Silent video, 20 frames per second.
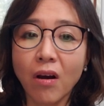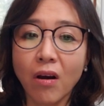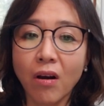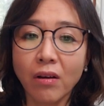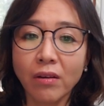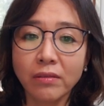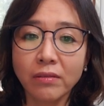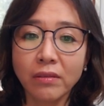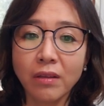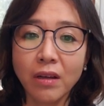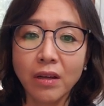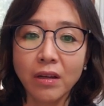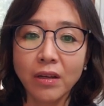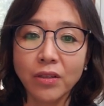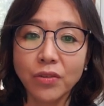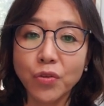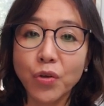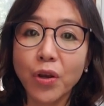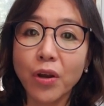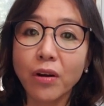on
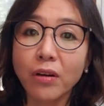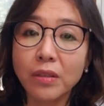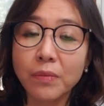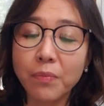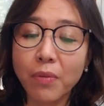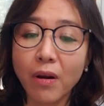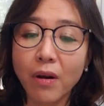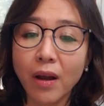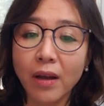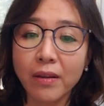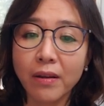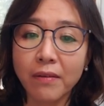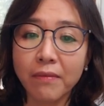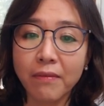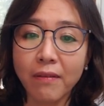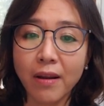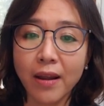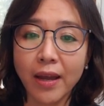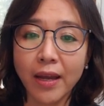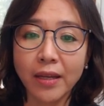shared plot of
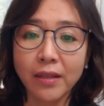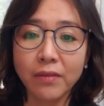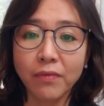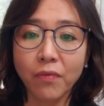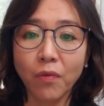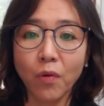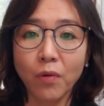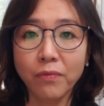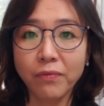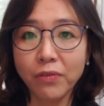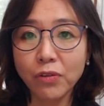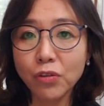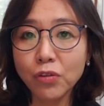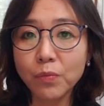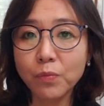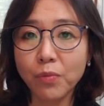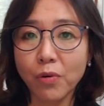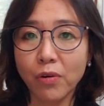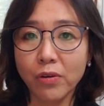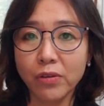land for
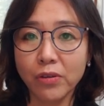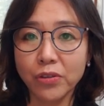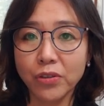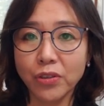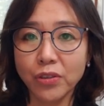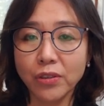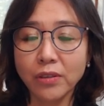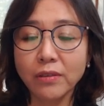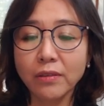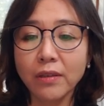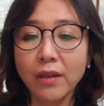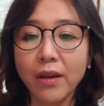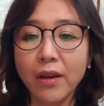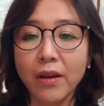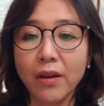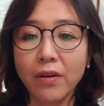food production